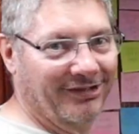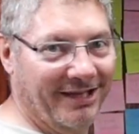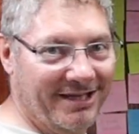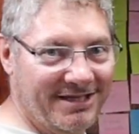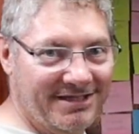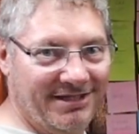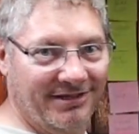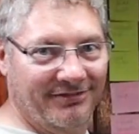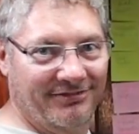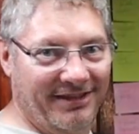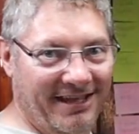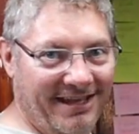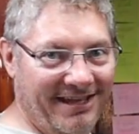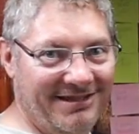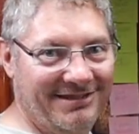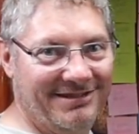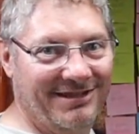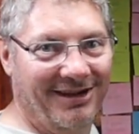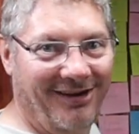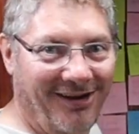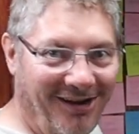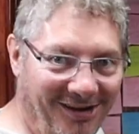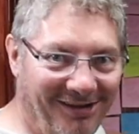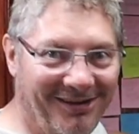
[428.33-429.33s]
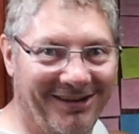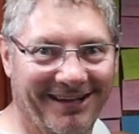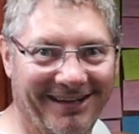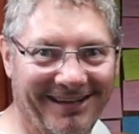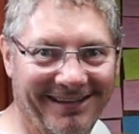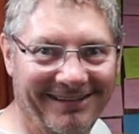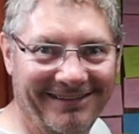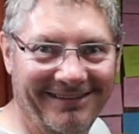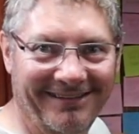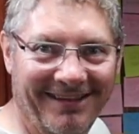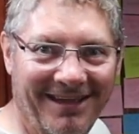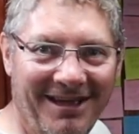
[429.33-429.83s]
list of things that are
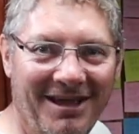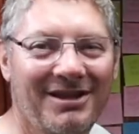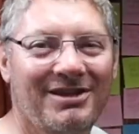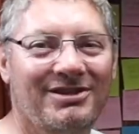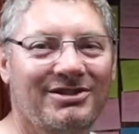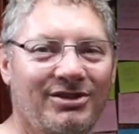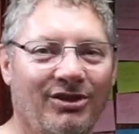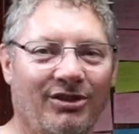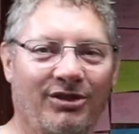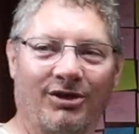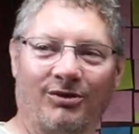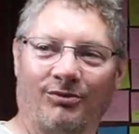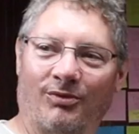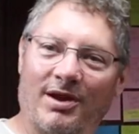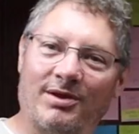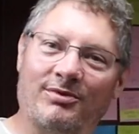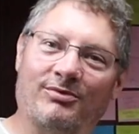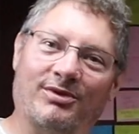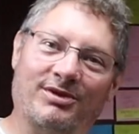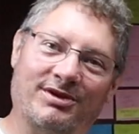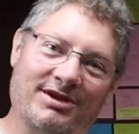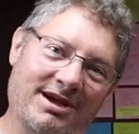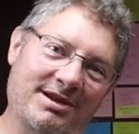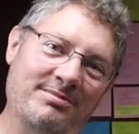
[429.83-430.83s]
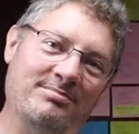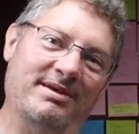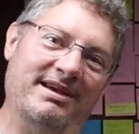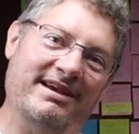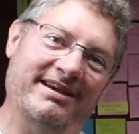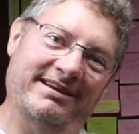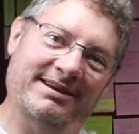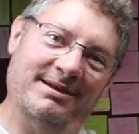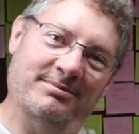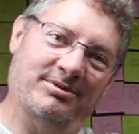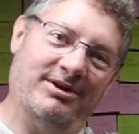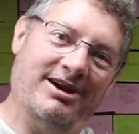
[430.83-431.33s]
done so that when we're done
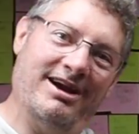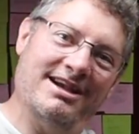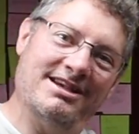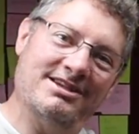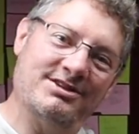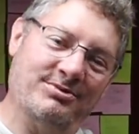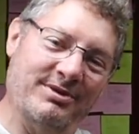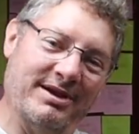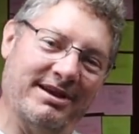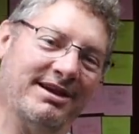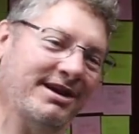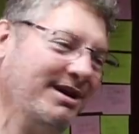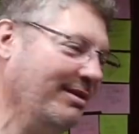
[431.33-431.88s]
being depressed, we can